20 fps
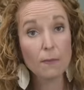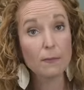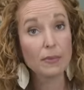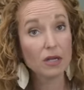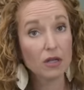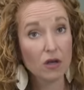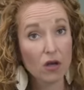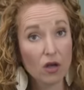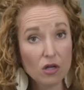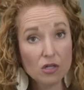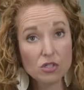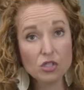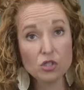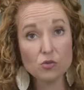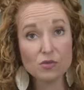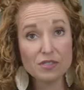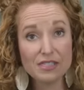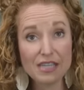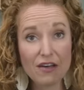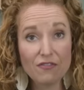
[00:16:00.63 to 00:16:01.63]
but it
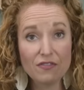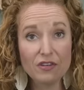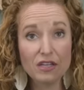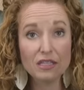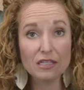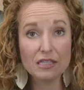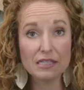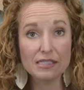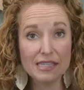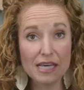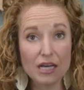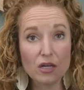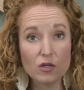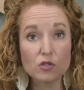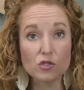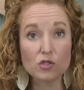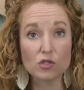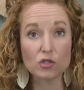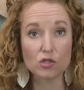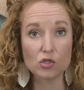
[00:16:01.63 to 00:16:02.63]
also definitely
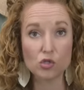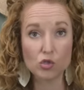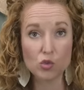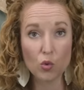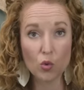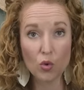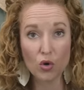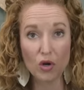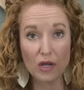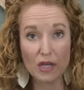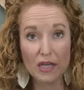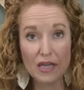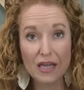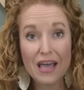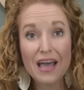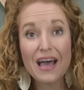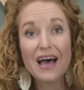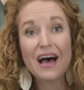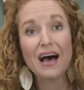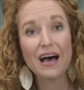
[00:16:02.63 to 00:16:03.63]
tells the story
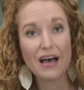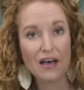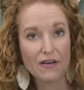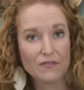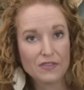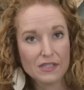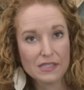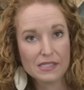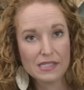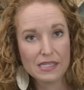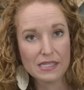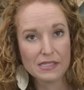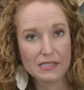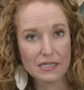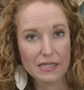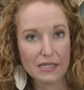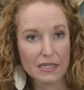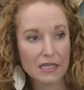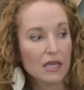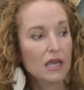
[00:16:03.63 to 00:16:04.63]
of the
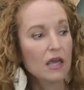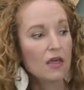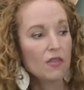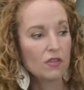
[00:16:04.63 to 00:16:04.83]
season.